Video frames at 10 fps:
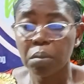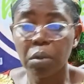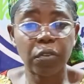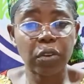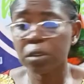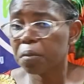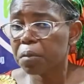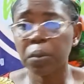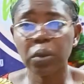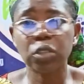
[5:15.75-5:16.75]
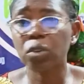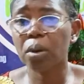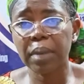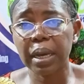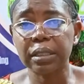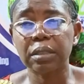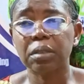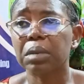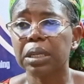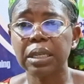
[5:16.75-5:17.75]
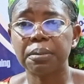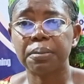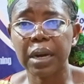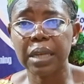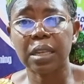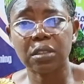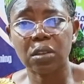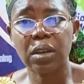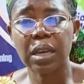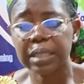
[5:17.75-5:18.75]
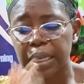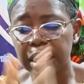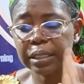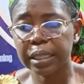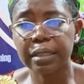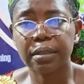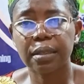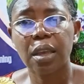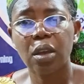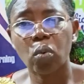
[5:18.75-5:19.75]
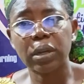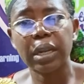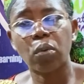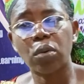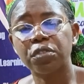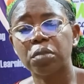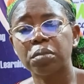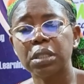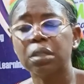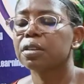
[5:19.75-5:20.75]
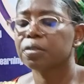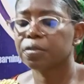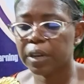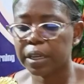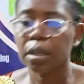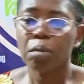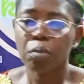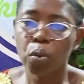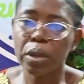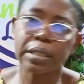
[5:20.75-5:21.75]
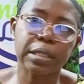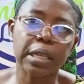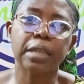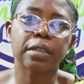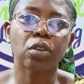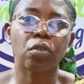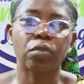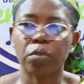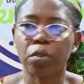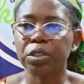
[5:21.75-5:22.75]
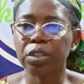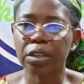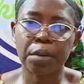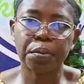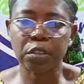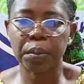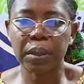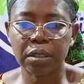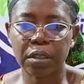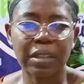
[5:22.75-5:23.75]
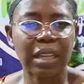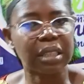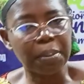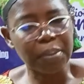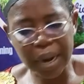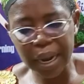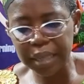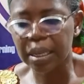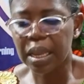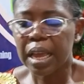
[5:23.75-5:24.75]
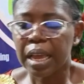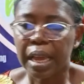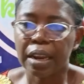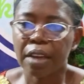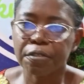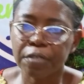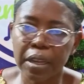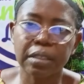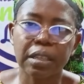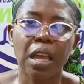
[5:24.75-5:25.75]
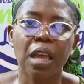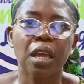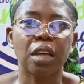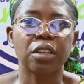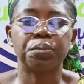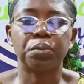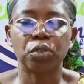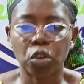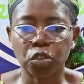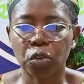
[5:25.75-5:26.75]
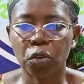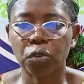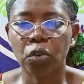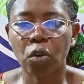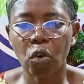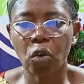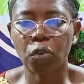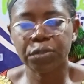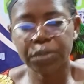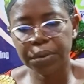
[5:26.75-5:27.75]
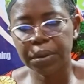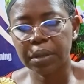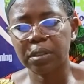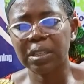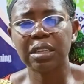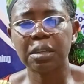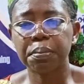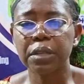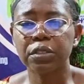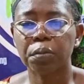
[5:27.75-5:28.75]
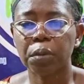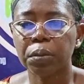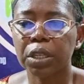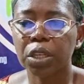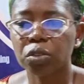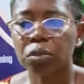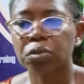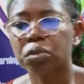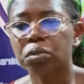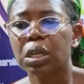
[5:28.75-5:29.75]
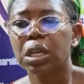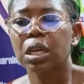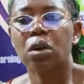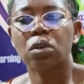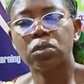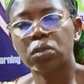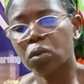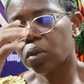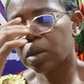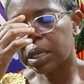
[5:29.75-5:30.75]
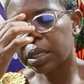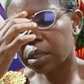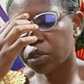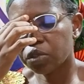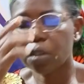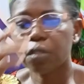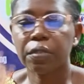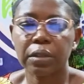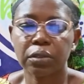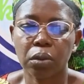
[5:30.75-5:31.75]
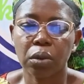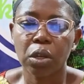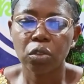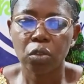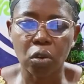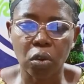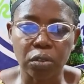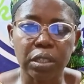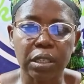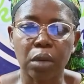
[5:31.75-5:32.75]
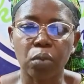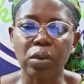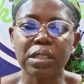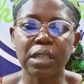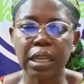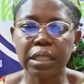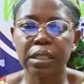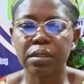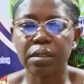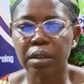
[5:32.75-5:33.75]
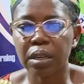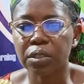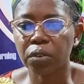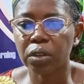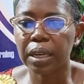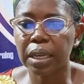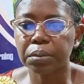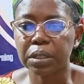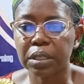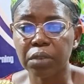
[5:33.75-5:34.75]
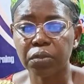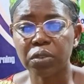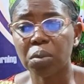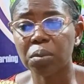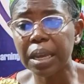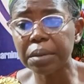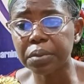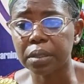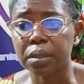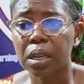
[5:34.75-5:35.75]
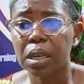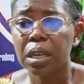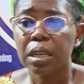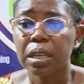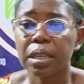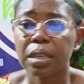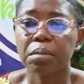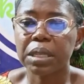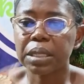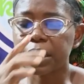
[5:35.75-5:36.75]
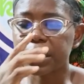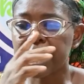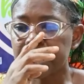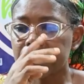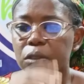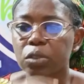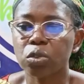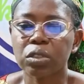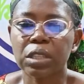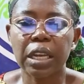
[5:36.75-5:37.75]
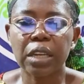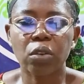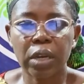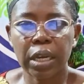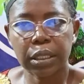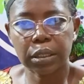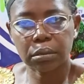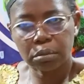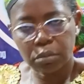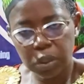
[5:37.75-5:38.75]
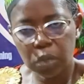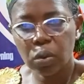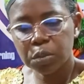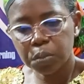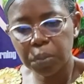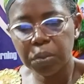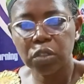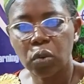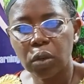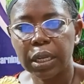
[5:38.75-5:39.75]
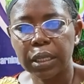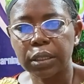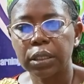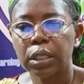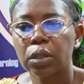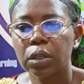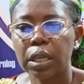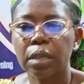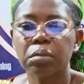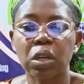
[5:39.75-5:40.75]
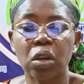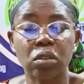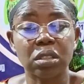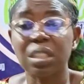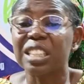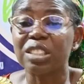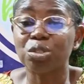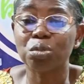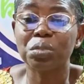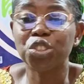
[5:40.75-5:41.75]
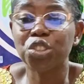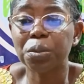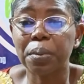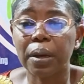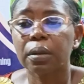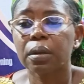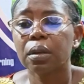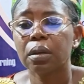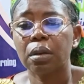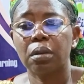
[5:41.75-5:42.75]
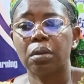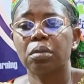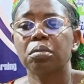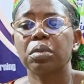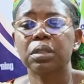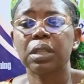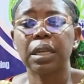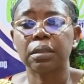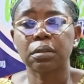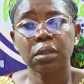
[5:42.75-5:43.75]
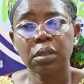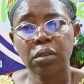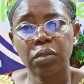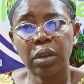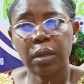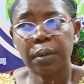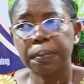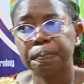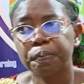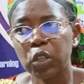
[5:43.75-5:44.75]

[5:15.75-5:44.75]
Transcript: But for some people, they don't mind, no matter the price, as long as I can get what I want from it, fine. But we are saying from a general perspective that the price can affect the production of cereals. Now, the place of publication too also is a strong factor to consider when selecting cereals for the library. Now, for some libraries, they may decide to select locally, the ones published locally, okay, because it should be cheaper, you know. But then, um,